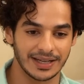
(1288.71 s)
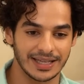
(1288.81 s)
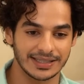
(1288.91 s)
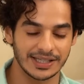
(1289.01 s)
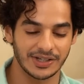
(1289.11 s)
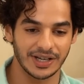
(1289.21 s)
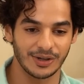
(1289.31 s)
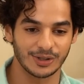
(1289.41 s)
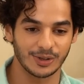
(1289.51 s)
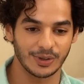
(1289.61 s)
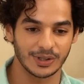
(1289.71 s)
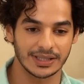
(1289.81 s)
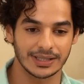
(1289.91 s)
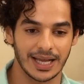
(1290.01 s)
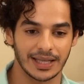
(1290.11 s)
I say tree also because
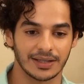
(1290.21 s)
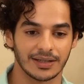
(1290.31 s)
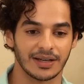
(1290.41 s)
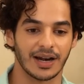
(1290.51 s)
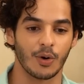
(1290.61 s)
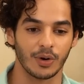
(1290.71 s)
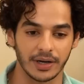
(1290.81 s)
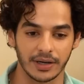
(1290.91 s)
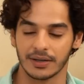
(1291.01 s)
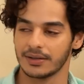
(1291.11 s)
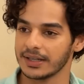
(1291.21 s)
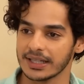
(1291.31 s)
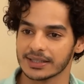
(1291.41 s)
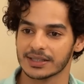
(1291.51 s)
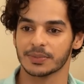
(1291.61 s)
he's like the grounded,
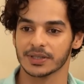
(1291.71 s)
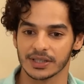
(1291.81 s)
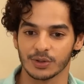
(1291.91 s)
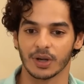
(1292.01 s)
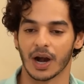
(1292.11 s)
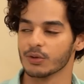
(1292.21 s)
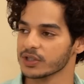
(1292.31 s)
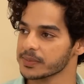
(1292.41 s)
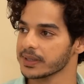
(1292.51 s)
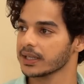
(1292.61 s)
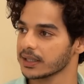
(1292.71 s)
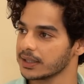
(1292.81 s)
he's the person who grounds me.